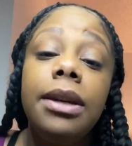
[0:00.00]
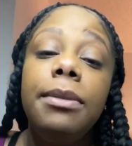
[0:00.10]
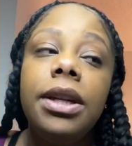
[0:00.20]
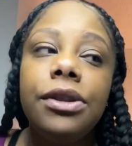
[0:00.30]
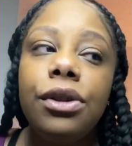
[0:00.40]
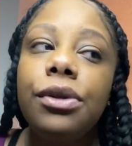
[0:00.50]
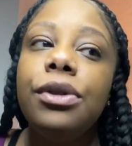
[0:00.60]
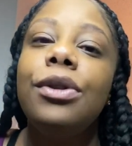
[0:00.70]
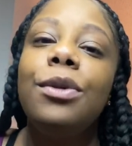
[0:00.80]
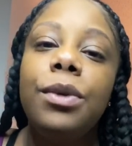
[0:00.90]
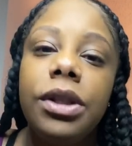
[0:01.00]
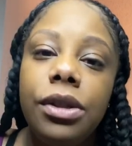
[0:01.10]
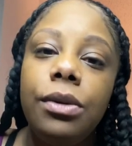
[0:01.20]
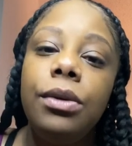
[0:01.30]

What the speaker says: because those are the ones who